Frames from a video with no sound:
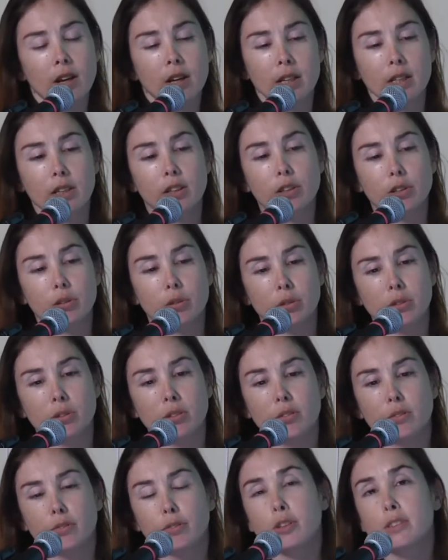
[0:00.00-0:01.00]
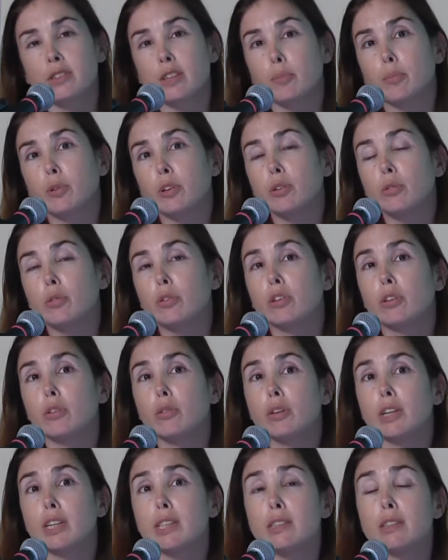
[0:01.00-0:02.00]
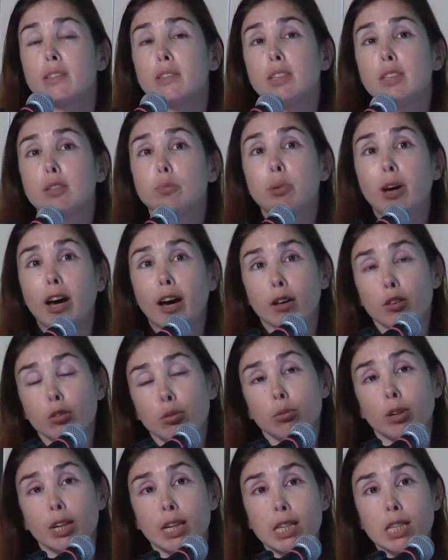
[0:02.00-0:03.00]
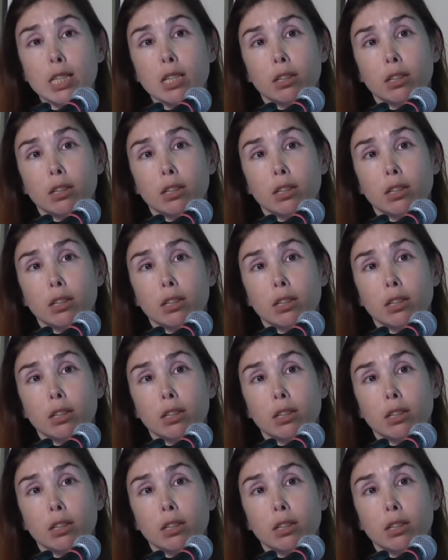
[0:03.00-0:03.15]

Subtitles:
include, for example, you could look at disease pathways